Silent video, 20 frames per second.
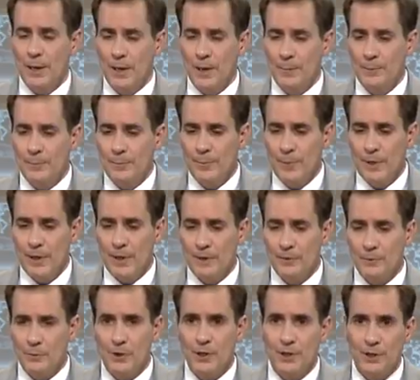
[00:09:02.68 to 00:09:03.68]
And
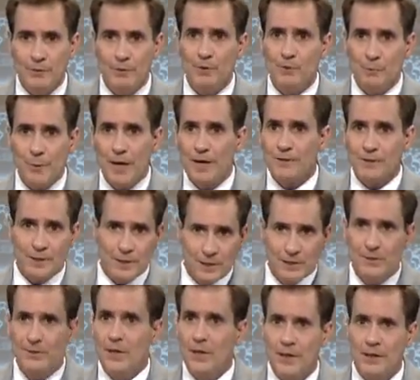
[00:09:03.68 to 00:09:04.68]
we're going to respect that
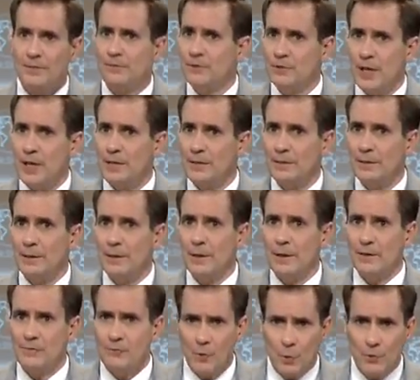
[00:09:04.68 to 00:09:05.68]
he's the head of state.
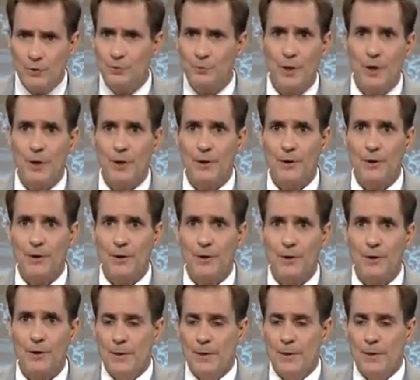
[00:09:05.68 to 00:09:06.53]
Of course we are.